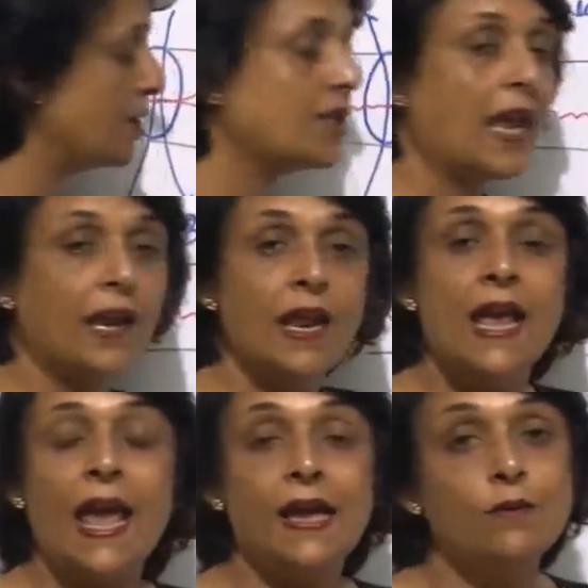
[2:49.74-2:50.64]
the cell,
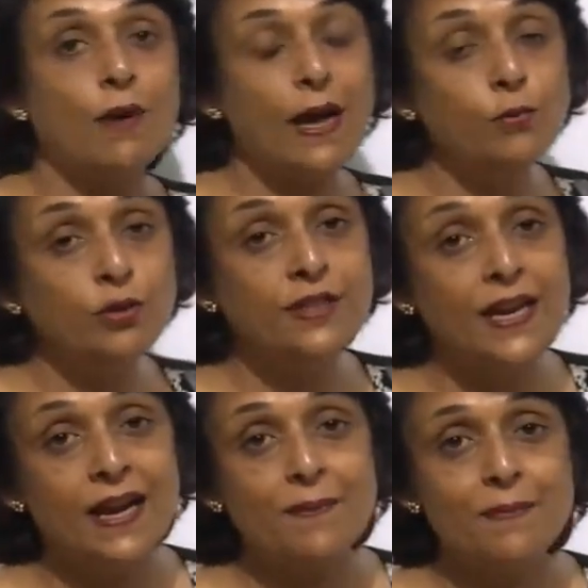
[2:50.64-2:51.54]
and why would
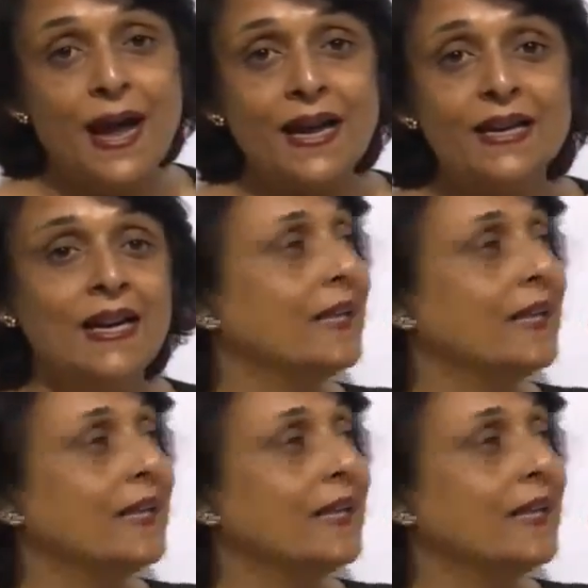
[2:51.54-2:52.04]
they come back?